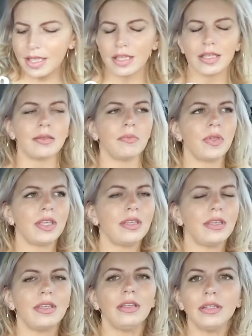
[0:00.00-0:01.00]
coming
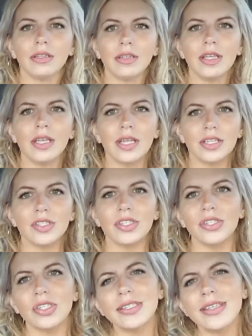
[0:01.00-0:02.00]

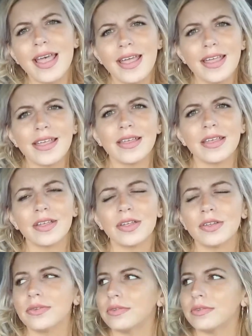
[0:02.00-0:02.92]
to town.